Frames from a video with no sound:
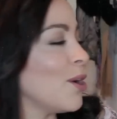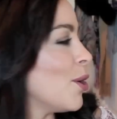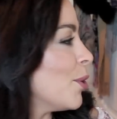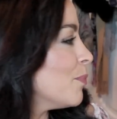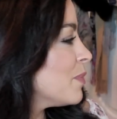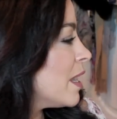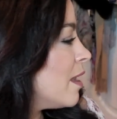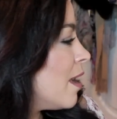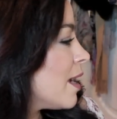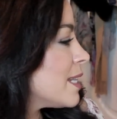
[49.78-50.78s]
haul
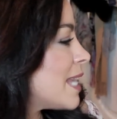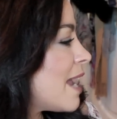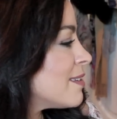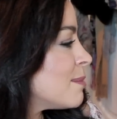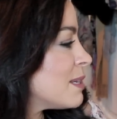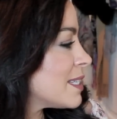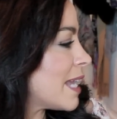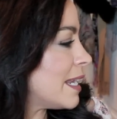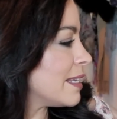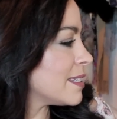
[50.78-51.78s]
because I have some
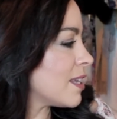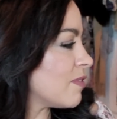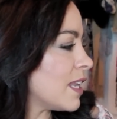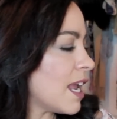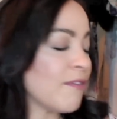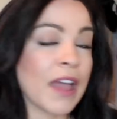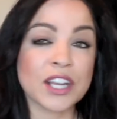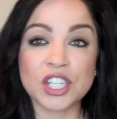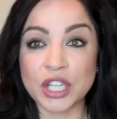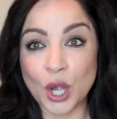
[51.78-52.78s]
exciting stuff that I've
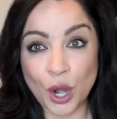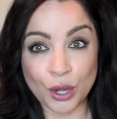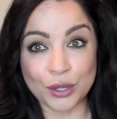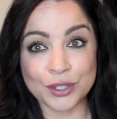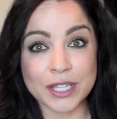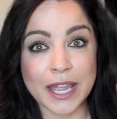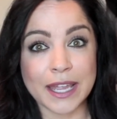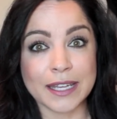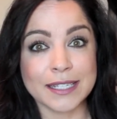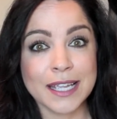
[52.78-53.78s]
actually hauled,
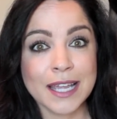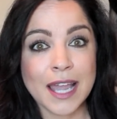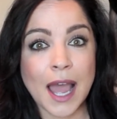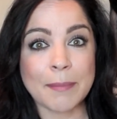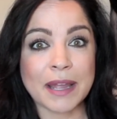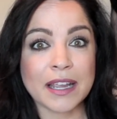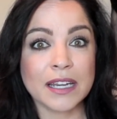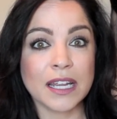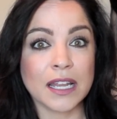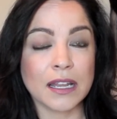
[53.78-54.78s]
and I'm not
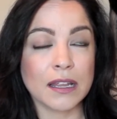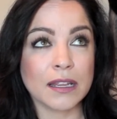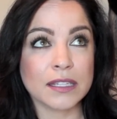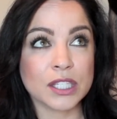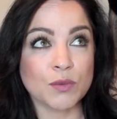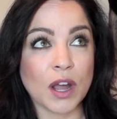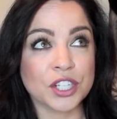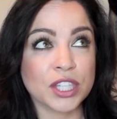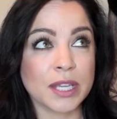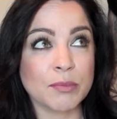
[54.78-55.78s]
gonna
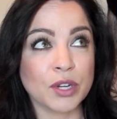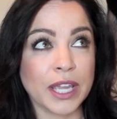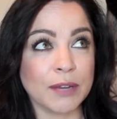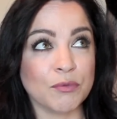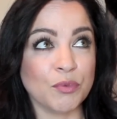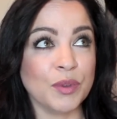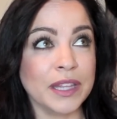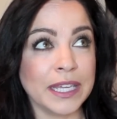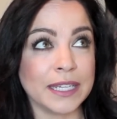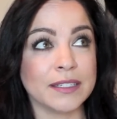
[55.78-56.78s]
swatch them or get
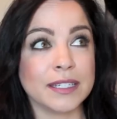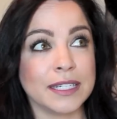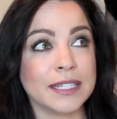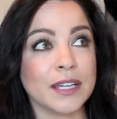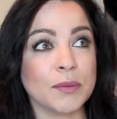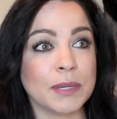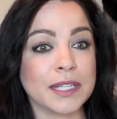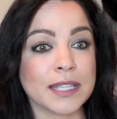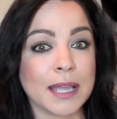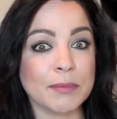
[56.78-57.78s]
really into detail
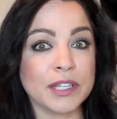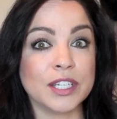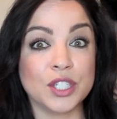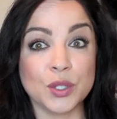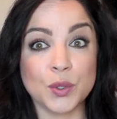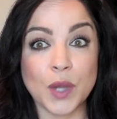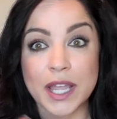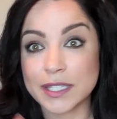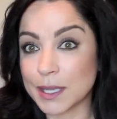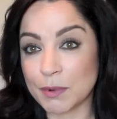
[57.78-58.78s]
because I am gonna do
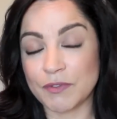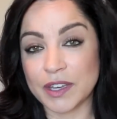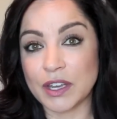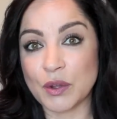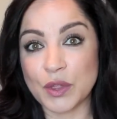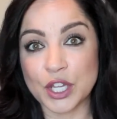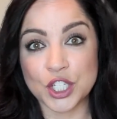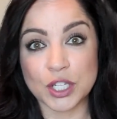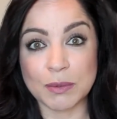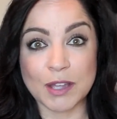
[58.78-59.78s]
a separate video that
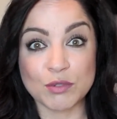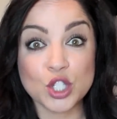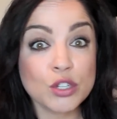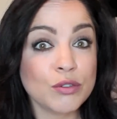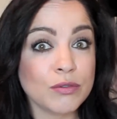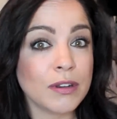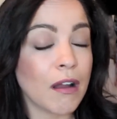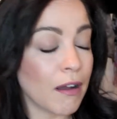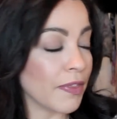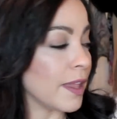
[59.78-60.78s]
should be up soon
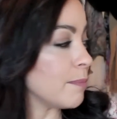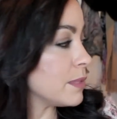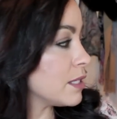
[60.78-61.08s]
on them.